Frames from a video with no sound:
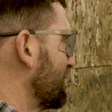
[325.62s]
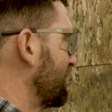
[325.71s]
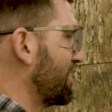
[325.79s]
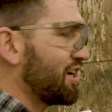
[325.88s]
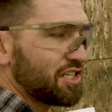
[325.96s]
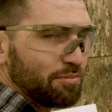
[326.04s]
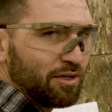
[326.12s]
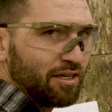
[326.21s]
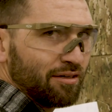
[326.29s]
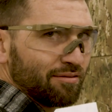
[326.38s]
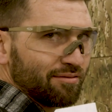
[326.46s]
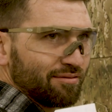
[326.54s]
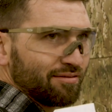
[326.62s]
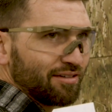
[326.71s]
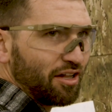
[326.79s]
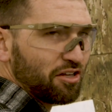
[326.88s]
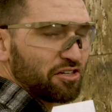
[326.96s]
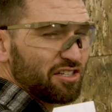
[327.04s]
If you ask me,
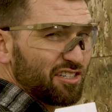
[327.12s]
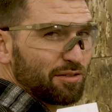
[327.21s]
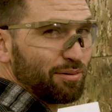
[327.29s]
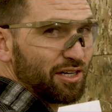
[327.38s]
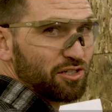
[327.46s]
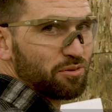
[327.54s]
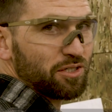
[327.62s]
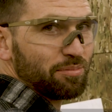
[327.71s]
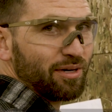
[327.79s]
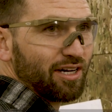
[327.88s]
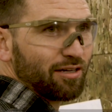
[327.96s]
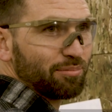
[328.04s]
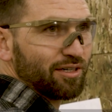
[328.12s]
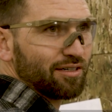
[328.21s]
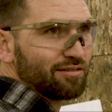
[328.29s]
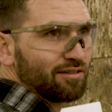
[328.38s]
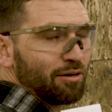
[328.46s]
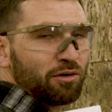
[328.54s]
I think you should just buy a switchback, but
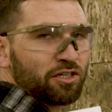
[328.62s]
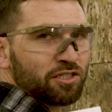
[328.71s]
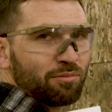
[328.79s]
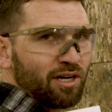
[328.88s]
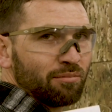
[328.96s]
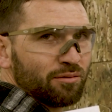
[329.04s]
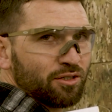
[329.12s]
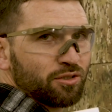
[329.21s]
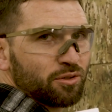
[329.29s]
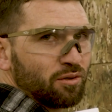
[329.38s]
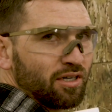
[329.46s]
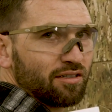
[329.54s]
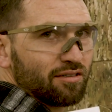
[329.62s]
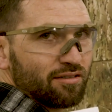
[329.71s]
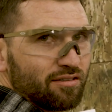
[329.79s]
I'm not your mom. Do what you want.